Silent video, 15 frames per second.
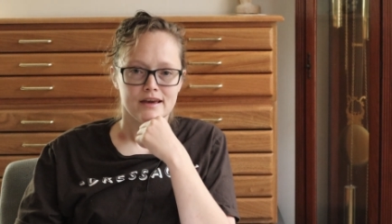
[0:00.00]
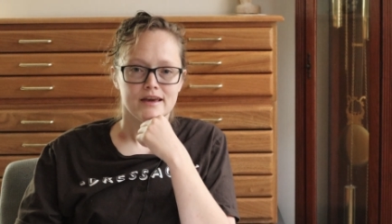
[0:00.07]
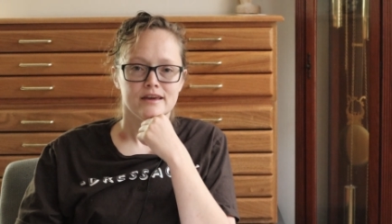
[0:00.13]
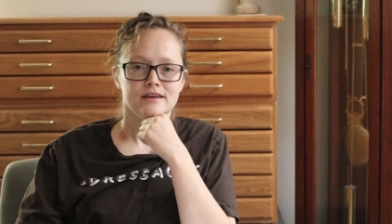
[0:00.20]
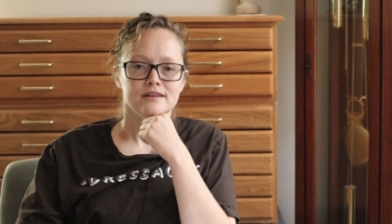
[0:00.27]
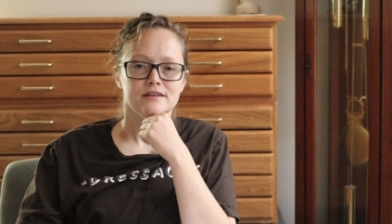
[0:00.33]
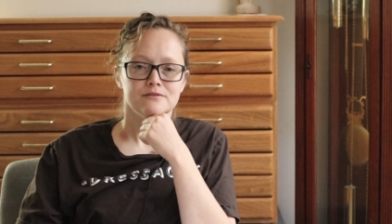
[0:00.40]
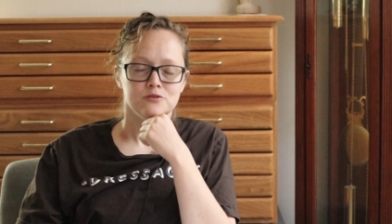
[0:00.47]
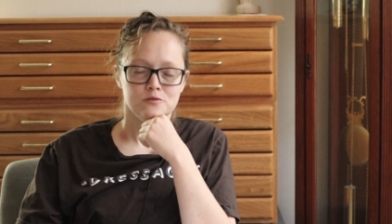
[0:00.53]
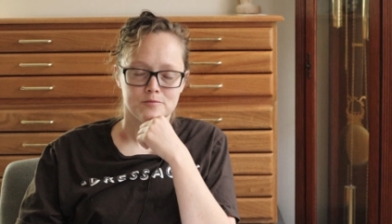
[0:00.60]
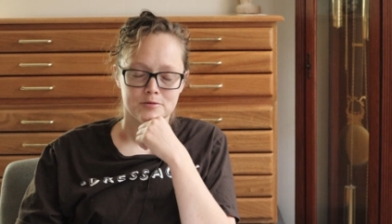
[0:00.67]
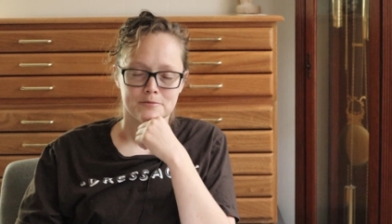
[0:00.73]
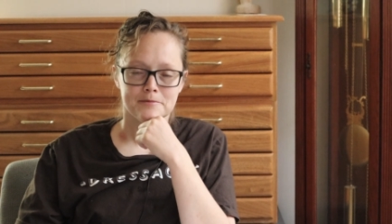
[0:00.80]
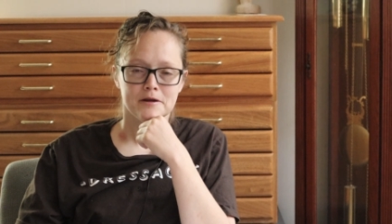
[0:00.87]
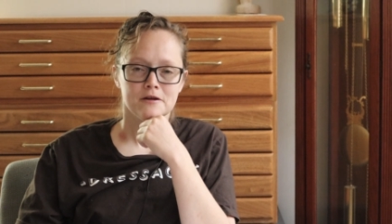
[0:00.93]
And if you've
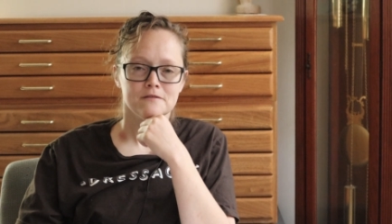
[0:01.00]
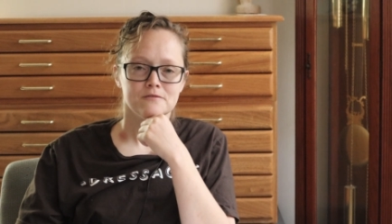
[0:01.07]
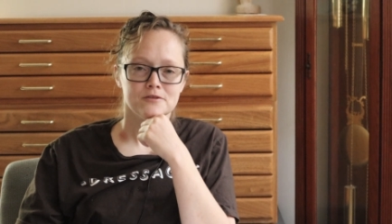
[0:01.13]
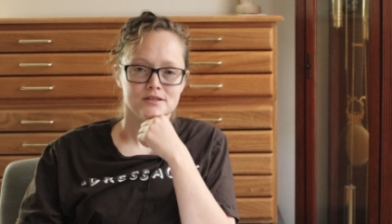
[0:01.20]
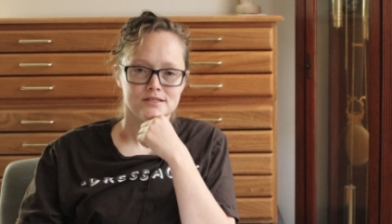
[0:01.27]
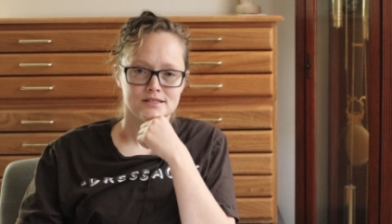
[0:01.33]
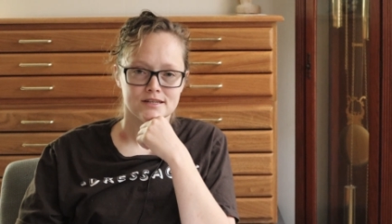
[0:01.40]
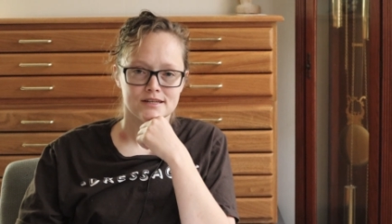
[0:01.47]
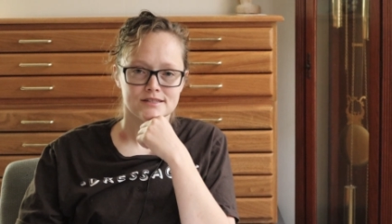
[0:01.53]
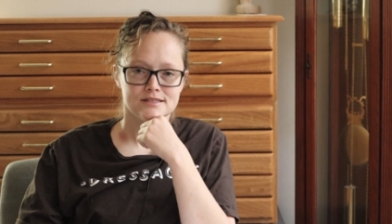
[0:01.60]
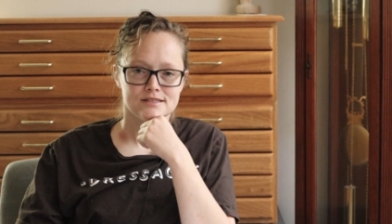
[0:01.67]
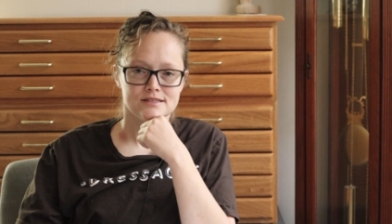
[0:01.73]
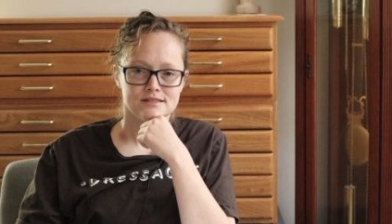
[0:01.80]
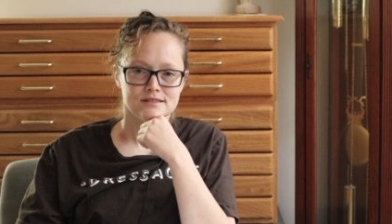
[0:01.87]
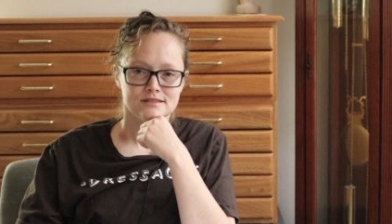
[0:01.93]
prepared for the
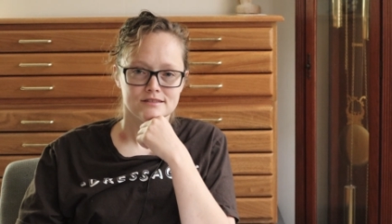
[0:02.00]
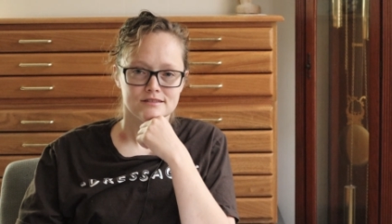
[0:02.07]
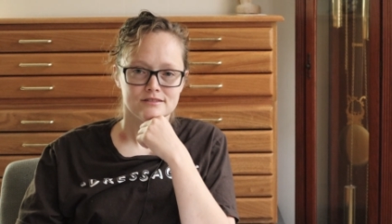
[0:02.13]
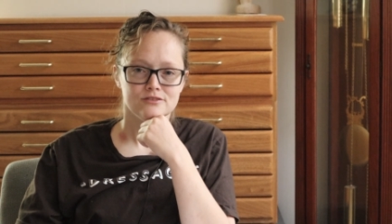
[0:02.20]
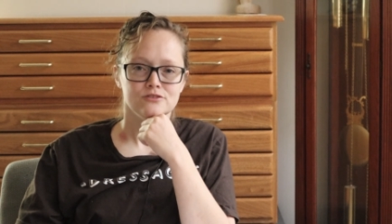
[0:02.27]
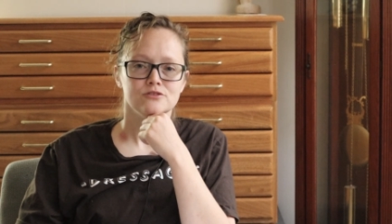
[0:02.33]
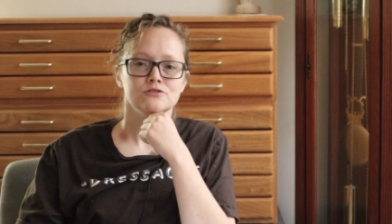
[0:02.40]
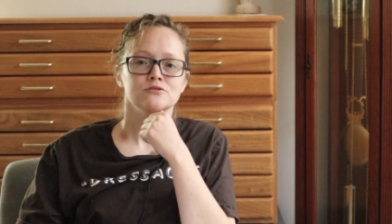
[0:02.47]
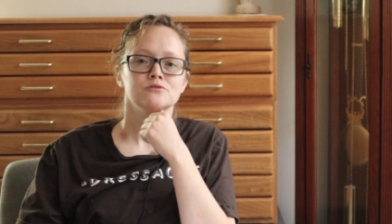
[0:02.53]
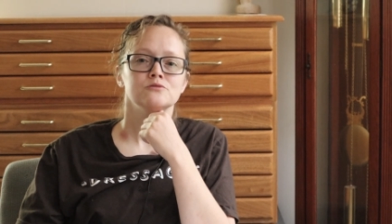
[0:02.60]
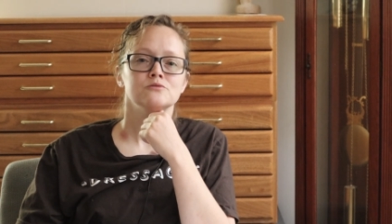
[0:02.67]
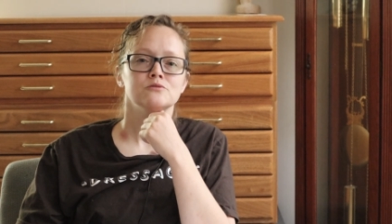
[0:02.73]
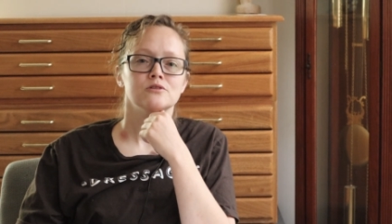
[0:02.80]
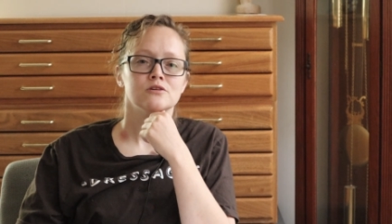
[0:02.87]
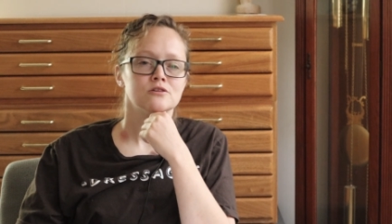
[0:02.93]
test,
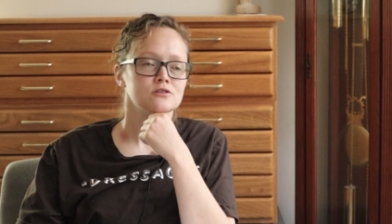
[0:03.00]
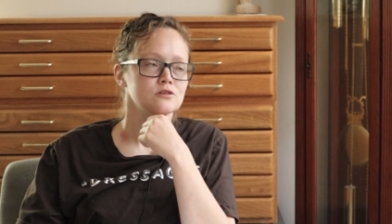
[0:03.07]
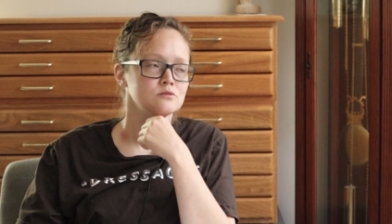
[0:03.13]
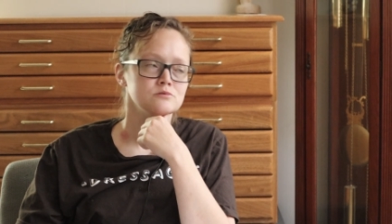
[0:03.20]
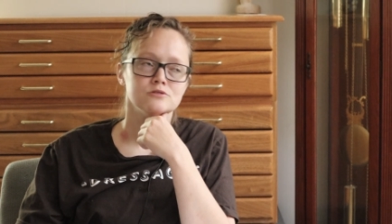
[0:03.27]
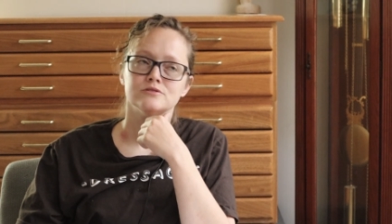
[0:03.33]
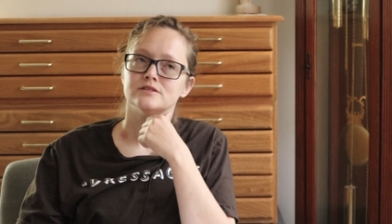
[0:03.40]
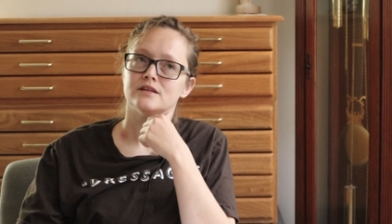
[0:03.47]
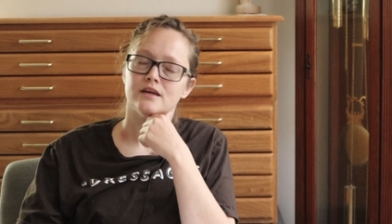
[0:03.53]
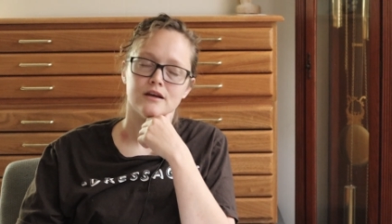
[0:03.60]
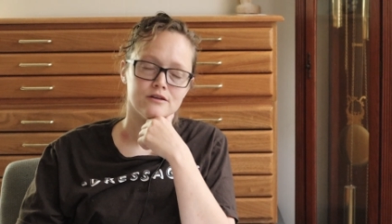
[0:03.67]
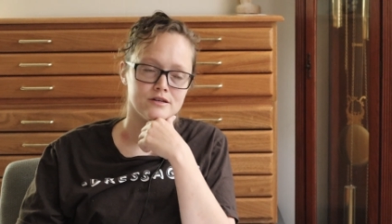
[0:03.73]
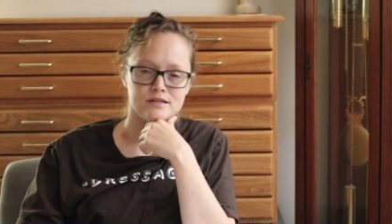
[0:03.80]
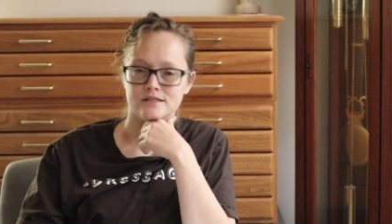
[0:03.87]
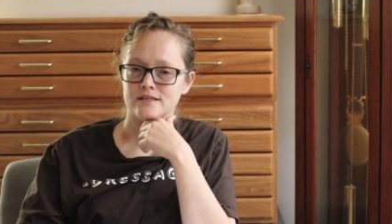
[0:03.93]
you are almost
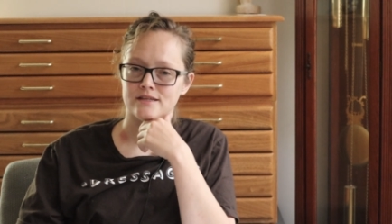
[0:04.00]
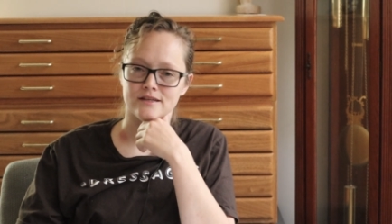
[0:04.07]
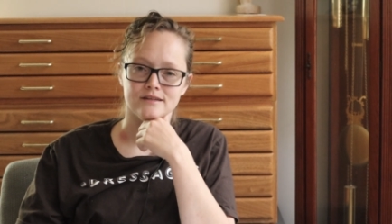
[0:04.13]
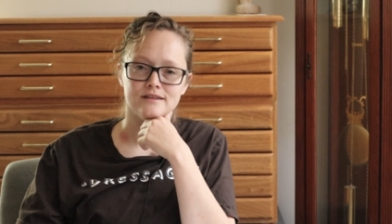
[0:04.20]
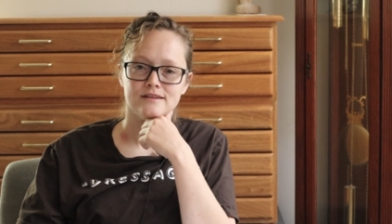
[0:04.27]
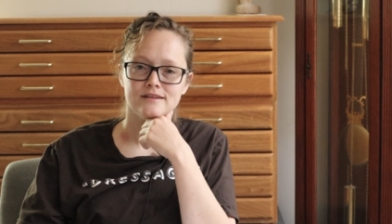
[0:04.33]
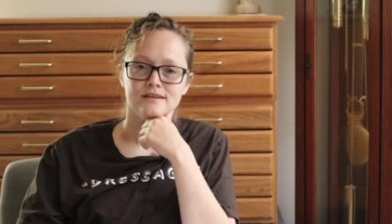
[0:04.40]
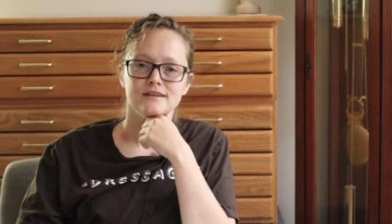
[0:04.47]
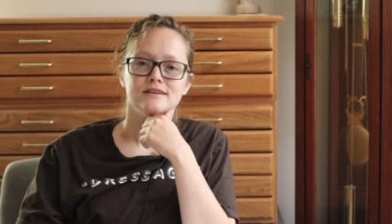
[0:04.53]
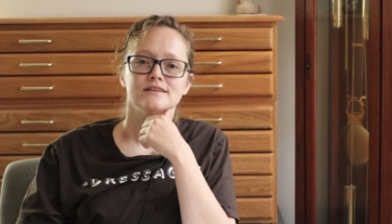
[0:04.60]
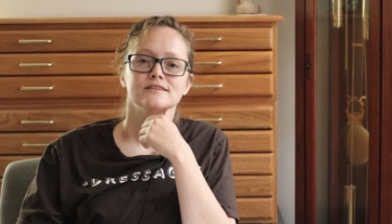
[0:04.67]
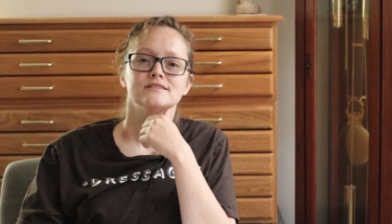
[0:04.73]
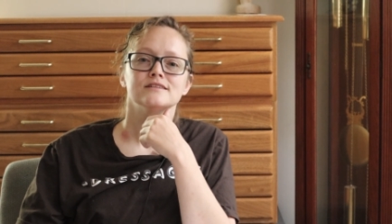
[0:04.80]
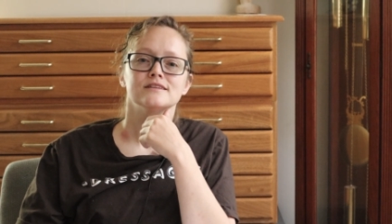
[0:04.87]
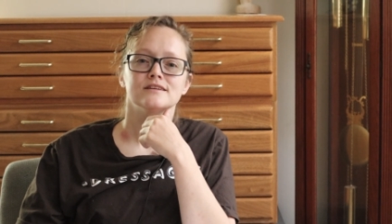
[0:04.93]
guaranteed
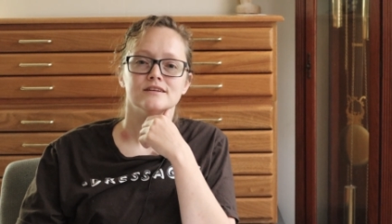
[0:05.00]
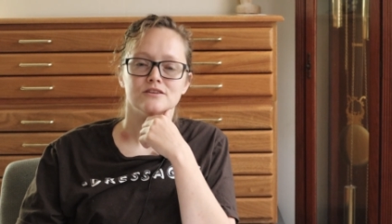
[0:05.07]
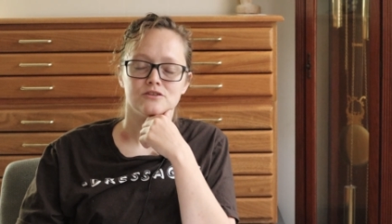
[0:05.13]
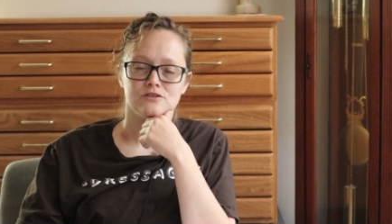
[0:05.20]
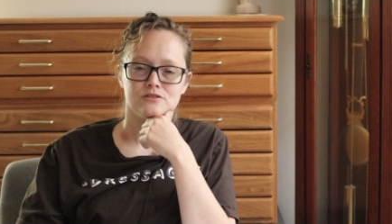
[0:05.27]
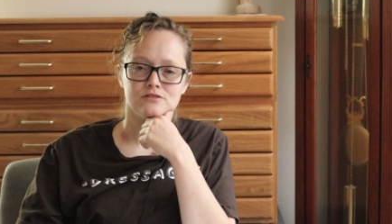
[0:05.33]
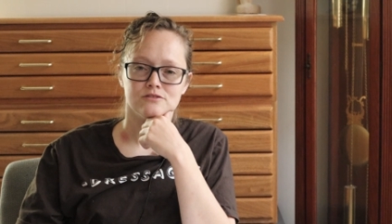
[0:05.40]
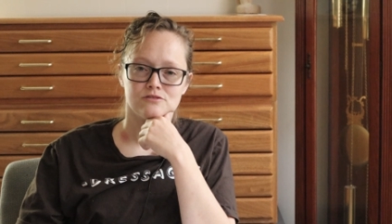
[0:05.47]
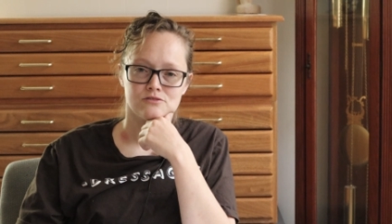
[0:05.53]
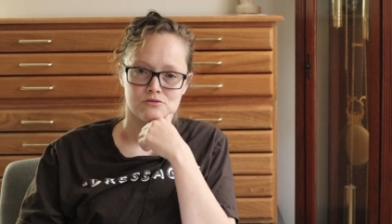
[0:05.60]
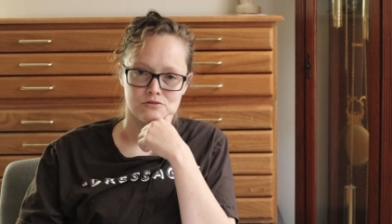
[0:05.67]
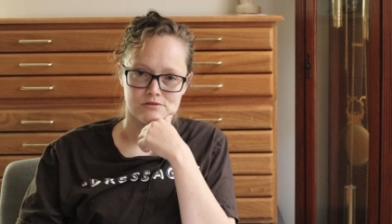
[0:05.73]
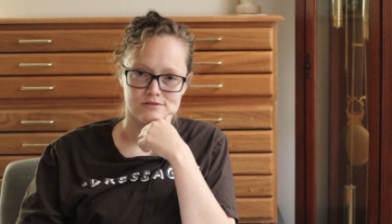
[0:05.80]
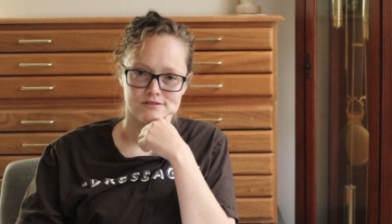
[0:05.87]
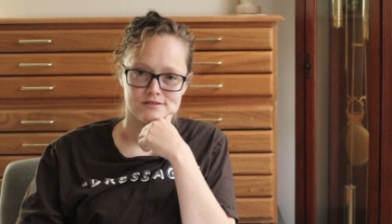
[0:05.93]
to get good
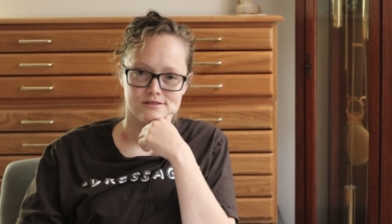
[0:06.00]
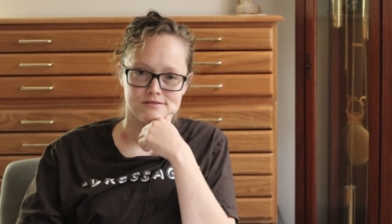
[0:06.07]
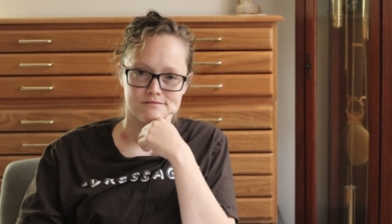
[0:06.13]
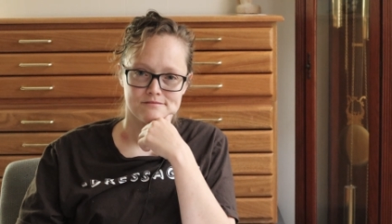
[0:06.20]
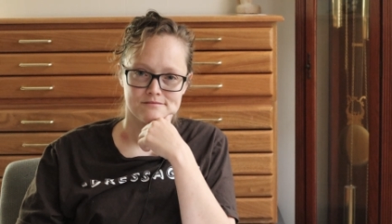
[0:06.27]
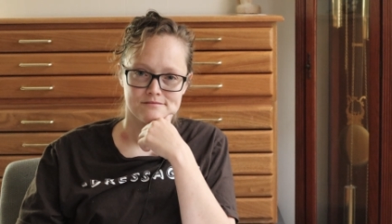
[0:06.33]
scores.